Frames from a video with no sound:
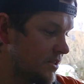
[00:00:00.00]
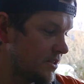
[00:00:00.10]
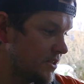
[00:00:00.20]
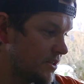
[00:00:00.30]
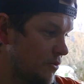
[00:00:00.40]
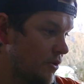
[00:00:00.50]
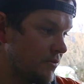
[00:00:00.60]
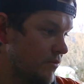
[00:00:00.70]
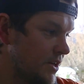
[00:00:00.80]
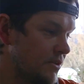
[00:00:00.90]
just quite
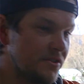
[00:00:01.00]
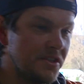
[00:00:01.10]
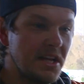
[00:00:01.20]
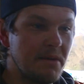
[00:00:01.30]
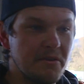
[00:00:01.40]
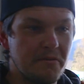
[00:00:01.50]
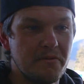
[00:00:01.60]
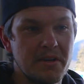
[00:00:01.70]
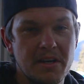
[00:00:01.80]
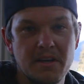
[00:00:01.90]
a really good setup if
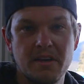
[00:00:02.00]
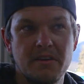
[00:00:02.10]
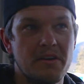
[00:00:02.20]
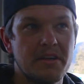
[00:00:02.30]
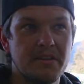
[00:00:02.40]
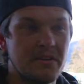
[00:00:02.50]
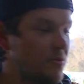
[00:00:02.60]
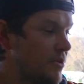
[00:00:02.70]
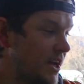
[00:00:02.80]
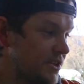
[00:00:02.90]
I get the
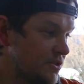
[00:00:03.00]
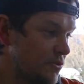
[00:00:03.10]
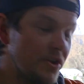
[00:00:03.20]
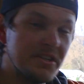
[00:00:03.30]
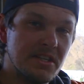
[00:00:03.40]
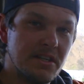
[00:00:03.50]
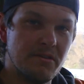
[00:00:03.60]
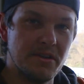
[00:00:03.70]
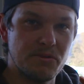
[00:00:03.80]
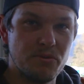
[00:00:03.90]
combination to work
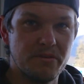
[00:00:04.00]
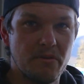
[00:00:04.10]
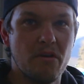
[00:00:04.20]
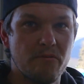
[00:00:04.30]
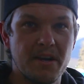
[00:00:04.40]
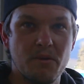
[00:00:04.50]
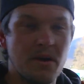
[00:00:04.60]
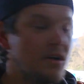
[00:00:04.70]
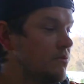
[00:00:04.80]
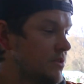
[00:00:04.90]
together, and it's worked like really
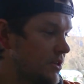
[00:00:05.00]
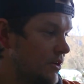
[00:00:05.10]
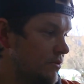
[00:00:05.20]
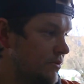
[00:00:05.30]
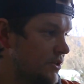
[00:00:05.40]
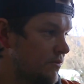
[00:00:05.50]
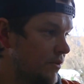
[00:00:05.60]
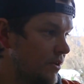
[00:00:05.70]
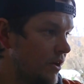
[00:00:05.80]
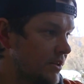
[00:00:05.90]
well. So just
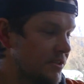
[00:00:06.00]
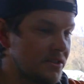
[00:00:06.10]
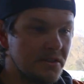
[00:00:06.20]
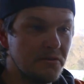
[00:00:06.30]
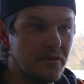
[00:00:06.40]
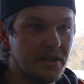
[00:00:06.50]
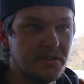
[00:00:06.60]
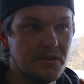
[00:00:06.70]
for like the single phase